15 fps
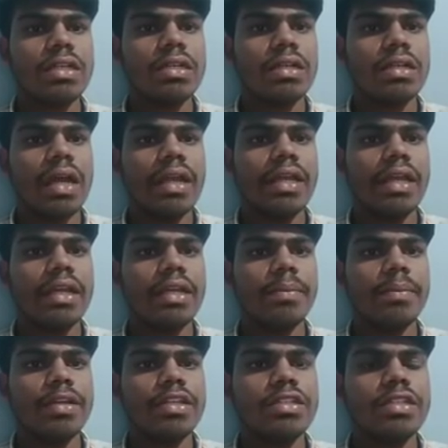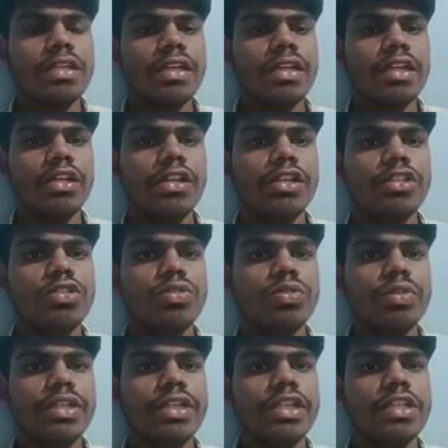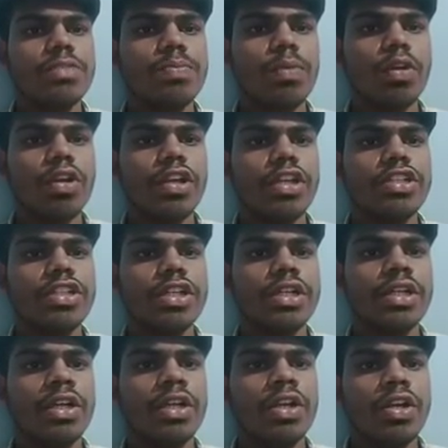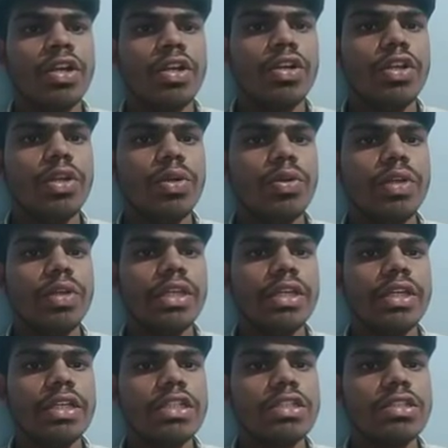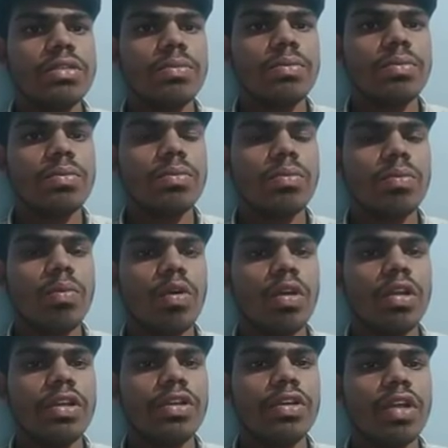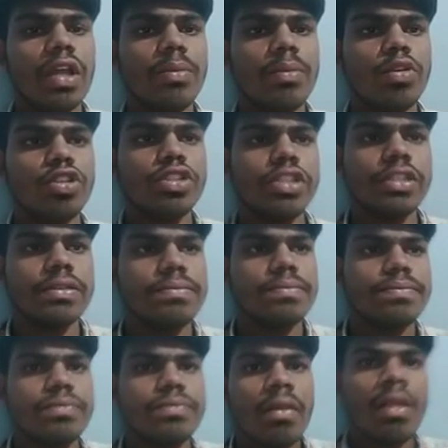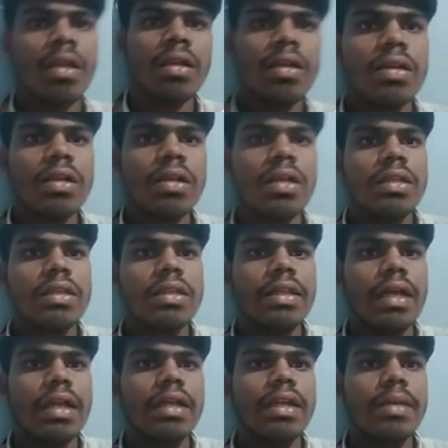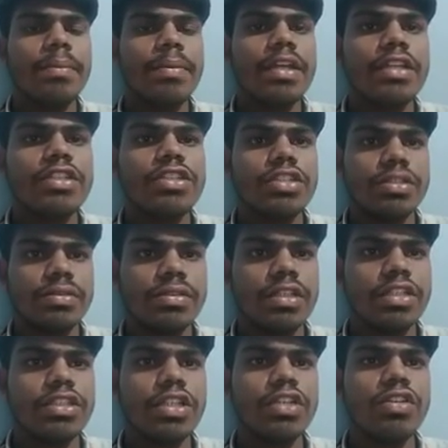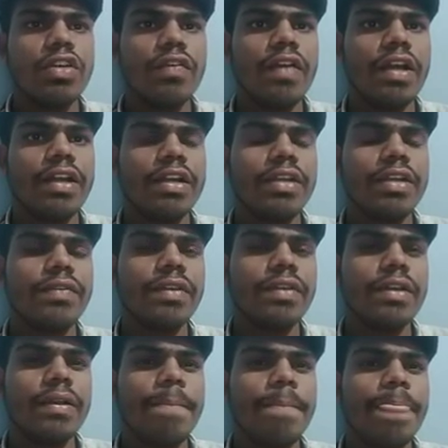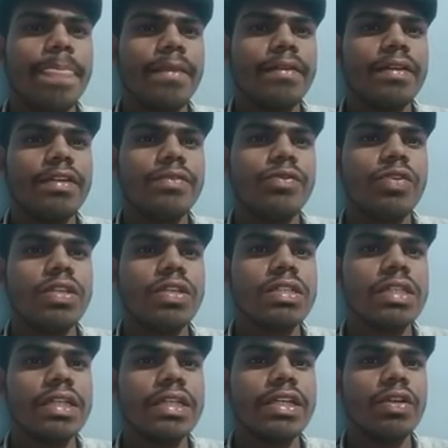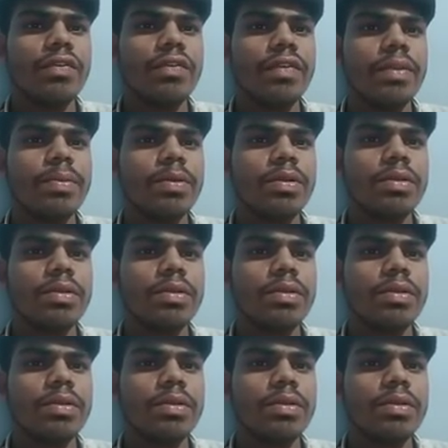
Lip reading: higher temperature can lead to decreased polarization due to increased molecular motion. The strength of electric field, influences the degree of dipole.